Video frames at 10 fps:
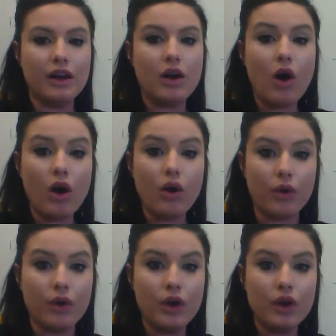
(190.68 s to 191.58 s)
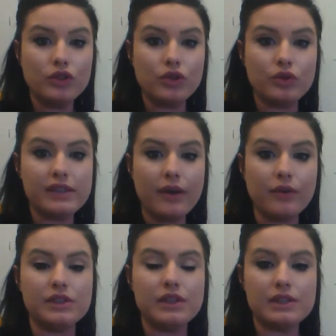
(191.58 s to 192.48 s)
Oh, 2
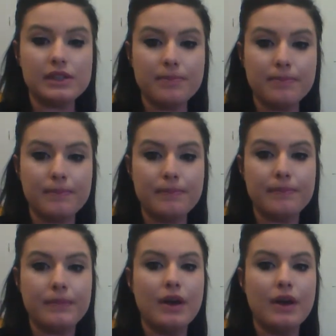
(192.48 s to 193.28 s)
sounds. Small.